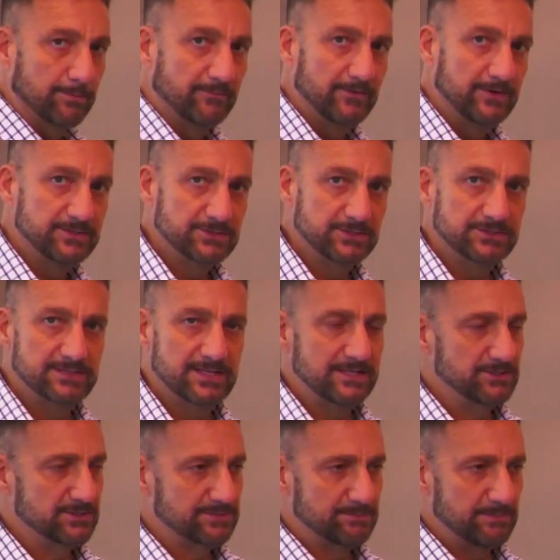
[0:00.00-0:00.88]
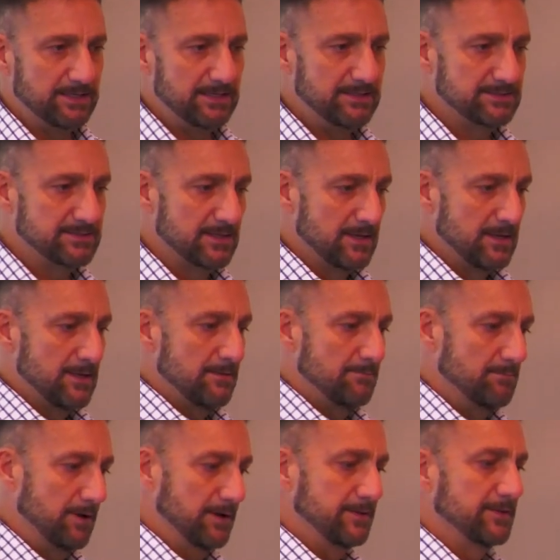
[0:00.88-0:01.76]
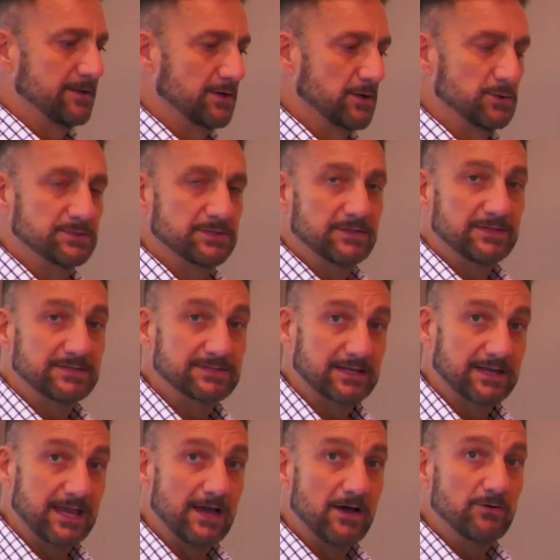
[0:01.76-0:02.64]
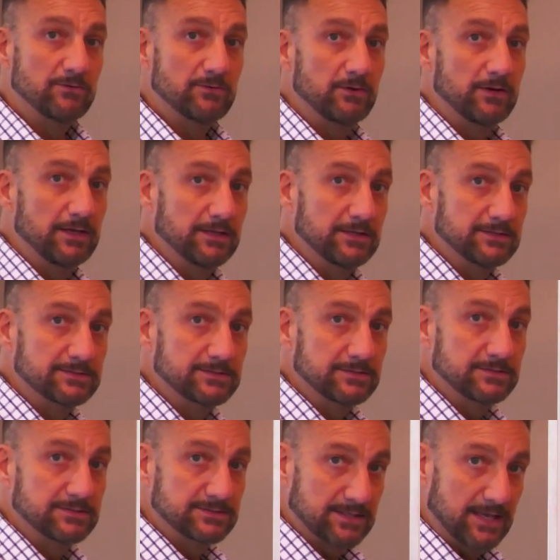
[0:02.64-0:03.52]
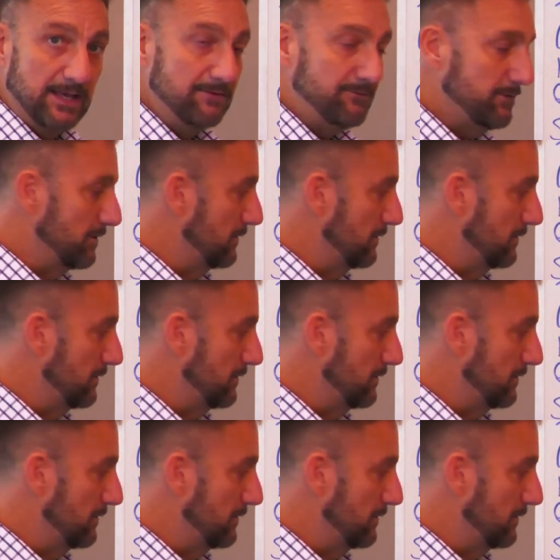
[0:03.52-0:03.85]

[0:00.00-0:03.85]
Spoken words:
provisions. That just means money that goes in this account is safe. You